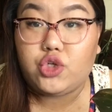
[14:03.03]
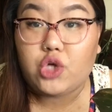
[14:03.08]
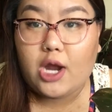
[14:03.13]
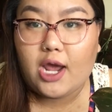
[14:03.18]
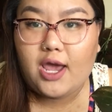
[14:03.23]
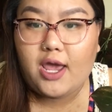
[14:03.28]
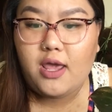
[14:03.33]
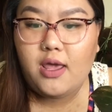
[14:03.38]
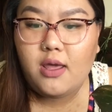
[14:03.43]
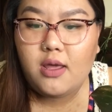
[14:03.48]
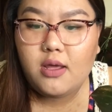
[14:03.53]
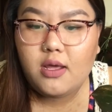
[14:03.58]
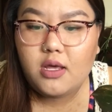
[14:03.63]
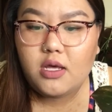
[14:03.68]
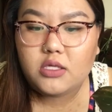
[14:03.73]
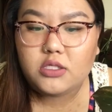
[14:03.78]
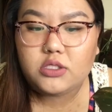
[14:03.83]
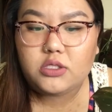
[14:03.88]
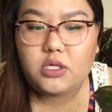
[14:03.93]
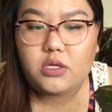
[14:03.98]
dry.
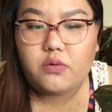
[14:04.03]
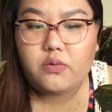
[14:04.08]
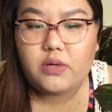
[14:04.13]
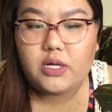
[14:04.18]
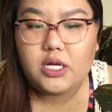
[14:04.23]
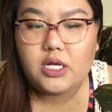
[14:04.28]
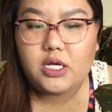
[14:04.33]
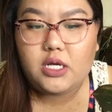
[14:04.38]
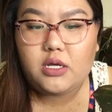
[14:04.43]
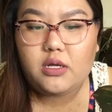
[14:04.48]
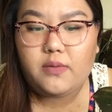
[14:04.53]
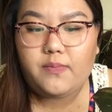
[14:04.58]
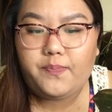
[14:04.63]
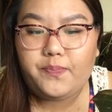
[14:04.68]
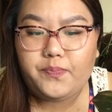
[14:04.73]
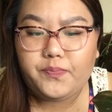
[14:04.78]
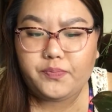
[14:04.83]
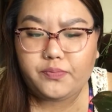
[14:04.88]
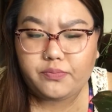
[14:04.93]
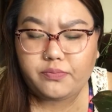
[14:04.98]
So you want to
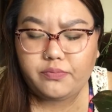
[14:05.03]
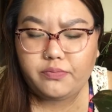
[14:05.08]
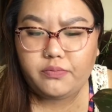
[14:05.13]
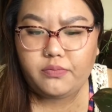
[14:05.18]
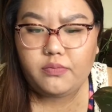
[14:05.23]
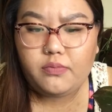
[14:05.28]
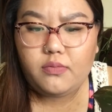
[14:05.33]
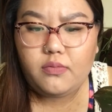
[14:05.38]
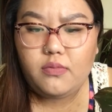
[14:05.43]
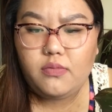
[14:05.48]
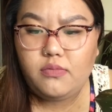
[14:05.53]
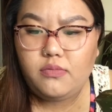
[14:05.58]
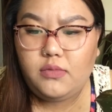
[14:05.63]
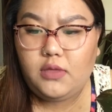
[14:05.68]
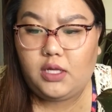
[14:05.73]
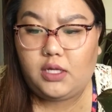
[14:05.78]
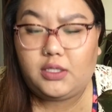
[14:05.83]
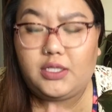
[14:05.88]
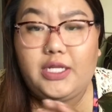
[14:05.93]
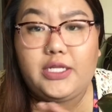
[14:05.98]

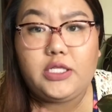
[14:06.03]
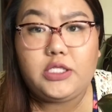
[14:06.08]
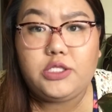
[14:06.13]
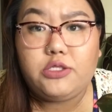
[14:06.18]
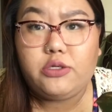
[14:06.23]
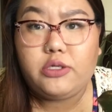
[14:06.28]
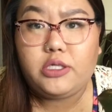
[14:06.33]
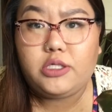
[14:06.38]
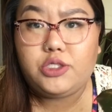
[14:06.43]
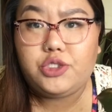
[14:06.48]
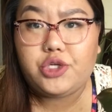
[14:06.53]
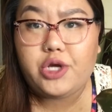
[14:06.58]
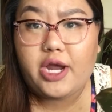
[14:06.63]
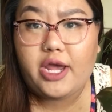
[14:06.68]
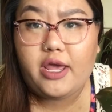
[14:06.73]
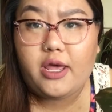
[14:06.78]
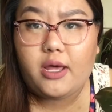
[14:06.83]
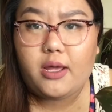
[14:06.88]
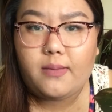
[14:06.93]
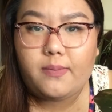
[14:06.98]
let the soil
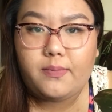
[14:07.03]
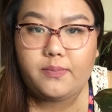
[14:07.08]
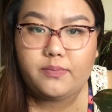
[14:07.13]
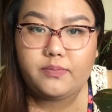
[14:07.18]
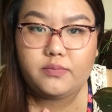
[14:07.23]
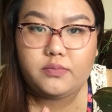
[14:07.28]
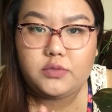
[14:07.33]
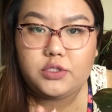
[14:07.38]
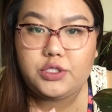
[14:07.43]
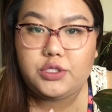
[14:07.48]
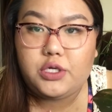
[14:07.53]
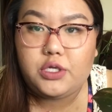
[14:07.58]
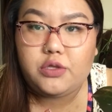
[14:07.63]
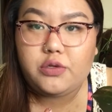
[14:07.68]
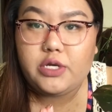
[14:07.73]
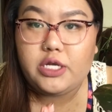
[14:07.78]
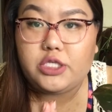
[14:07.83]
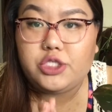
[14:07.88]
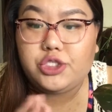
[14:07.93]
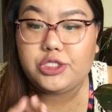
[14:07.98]
dry up 2 to
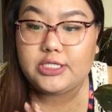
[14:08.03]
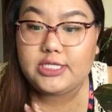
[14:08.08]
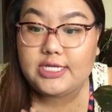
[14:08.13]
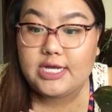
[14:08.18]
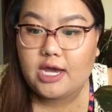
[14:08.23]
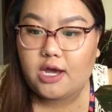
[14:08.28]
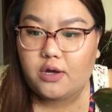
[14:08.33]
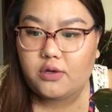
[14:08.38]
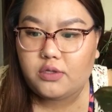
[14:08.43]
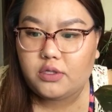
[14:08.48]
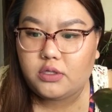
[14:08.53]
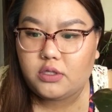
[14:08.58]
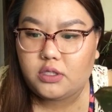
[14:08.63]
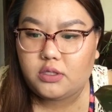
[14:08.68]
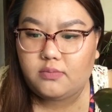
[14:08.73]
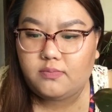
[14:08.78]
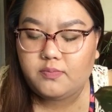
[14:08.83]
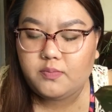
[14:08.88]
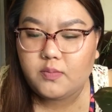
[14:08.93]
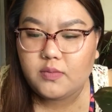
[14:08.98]
3 inches down,
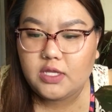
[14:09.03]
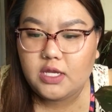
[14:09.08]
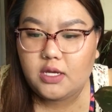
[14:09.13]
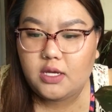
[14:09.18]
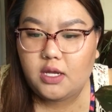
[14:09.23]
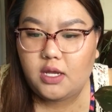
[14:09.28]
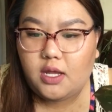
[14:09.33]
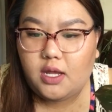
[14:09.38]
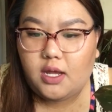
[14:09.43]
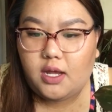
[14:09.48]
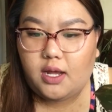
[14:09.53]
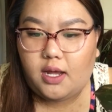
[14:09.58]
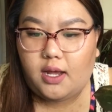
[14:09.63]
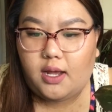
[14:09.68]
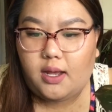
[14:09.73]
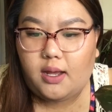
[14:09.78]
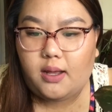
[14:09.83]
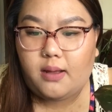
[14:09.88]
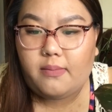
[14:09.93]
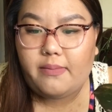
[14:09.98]

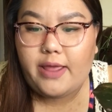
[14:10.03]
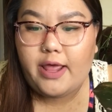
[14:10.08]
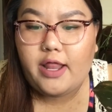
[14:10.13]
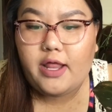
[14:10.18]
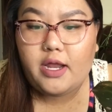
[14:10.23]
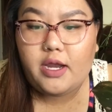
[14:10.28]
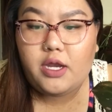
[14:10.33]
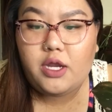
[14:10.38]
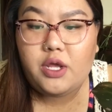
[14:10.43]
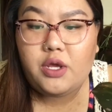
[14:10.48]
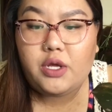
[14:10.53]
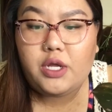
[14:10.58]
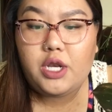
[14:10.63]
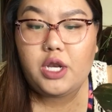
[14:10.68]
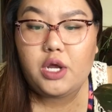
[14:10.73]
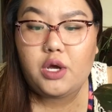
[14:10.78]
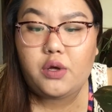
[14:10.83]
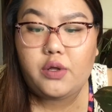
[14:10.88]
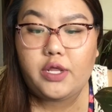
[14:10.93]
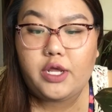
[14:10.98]
and then you can
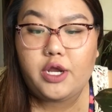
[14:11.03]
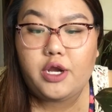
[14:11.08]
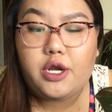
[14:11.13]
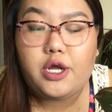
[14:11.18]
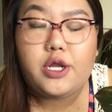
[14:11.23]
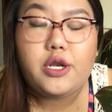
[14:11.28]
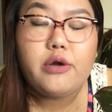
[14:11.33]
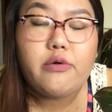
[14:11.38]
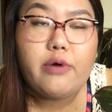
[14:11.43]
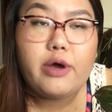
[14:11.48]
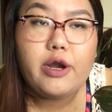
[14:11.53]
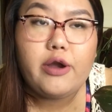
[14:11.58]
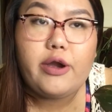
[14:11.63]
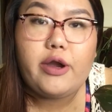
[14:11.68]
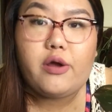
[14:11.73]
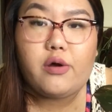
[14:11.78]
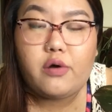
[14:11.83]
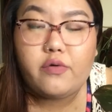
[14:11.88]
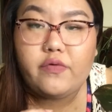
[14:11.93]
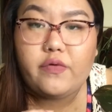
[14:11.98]
know that you're
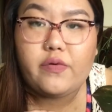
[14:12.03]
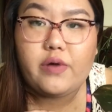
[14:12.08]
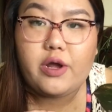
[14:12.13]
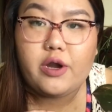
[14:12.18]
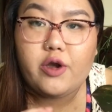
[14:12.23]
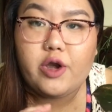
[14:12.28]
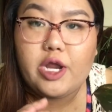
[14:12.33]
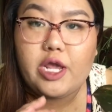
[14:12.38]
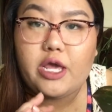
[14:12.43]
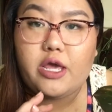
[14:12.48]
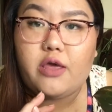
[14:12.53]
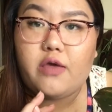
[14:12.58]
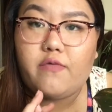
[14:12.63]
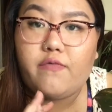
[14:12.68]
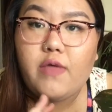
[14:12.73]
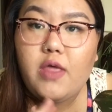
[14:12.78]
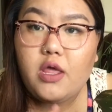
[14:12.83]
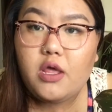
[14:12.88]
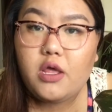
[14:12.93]
underwatering or overwatering if